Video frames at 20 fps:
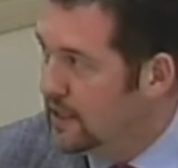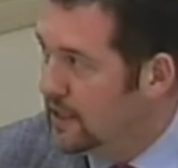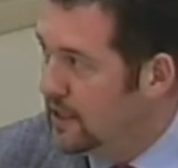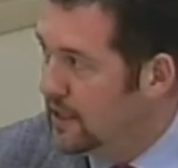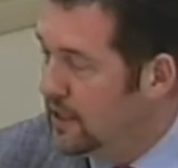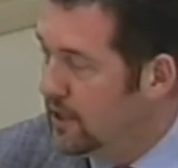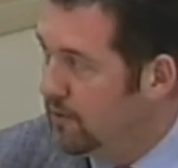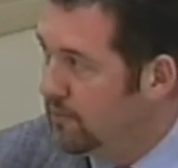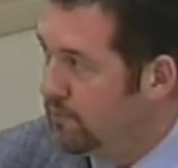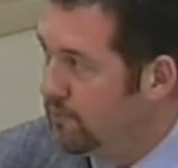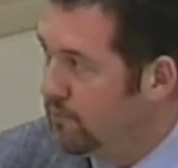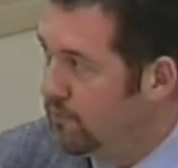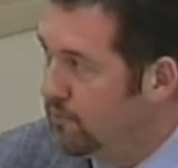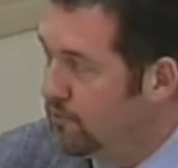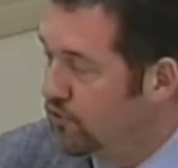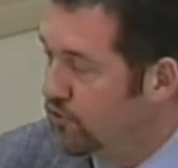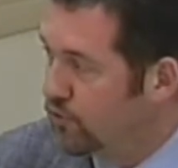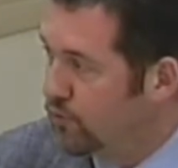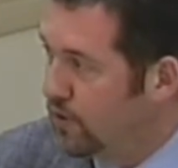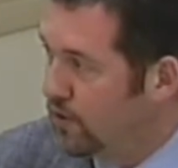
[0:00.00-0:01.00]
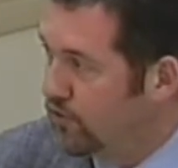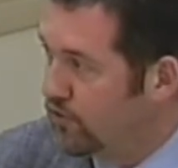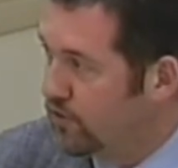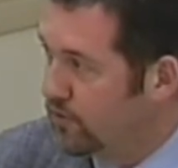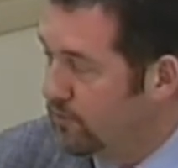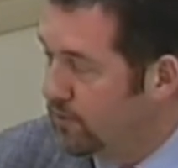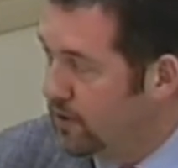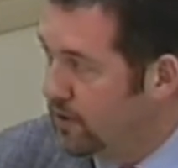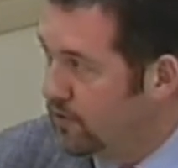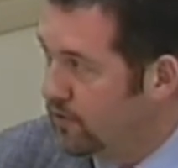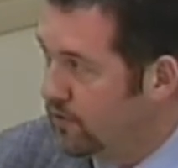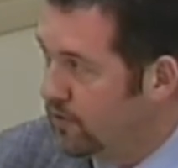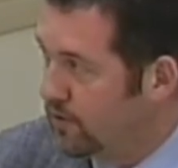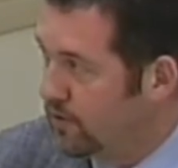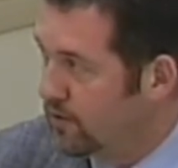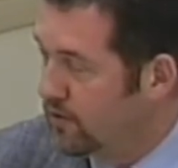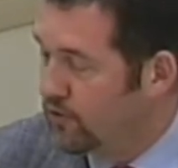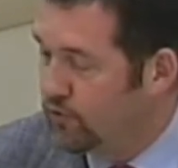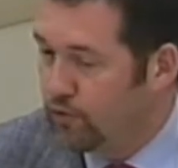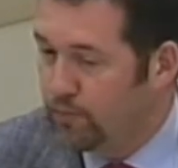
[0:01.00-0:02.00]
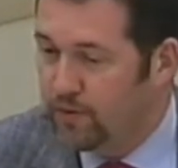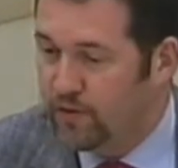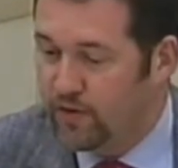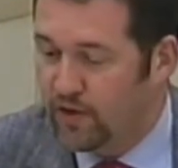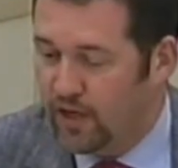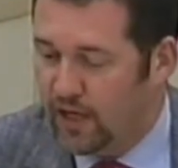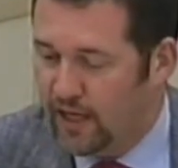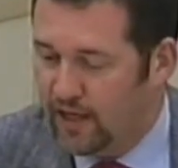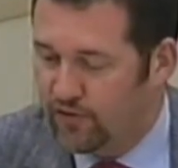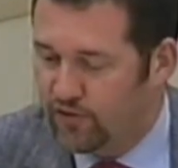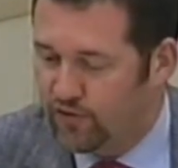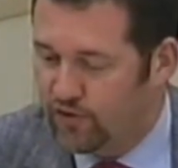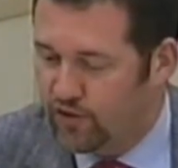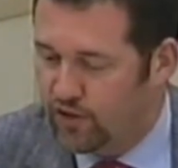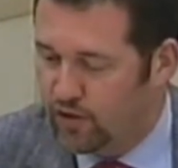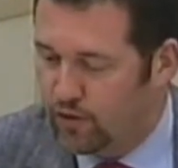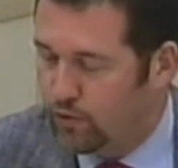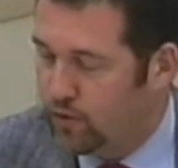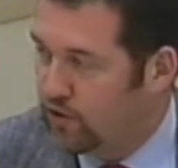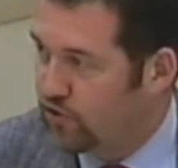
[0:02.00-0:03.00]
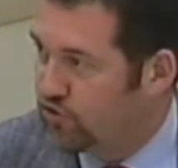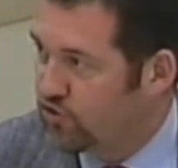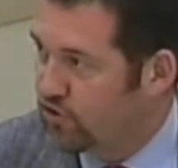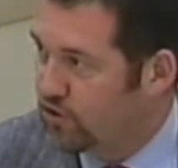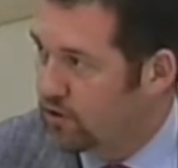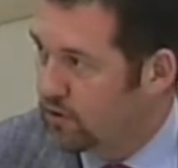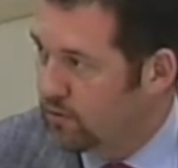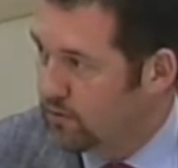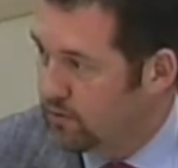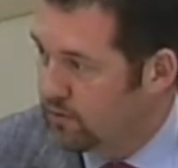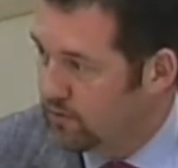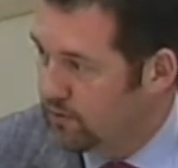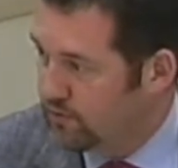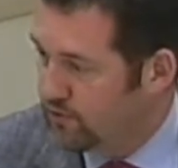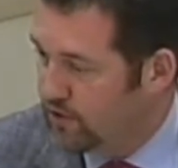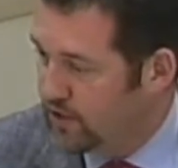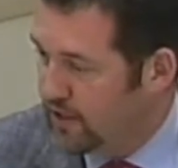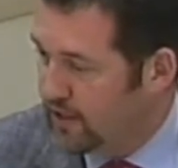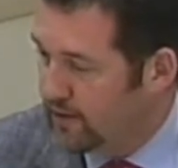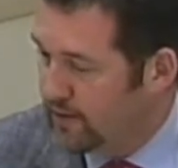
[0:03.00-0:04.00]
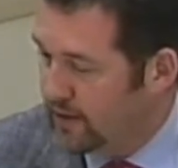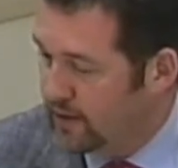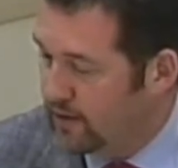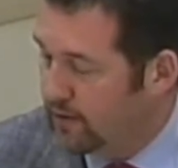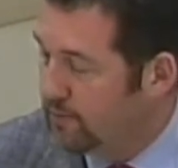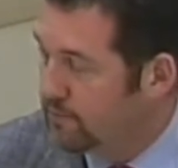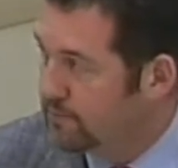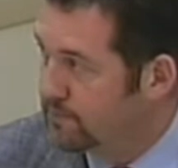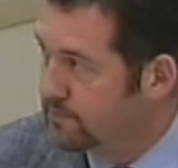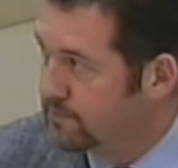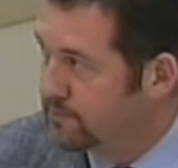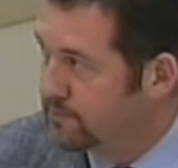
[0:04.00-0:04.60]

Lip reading: Mr. Weston, please. And this will be the last questioner today. Thank you.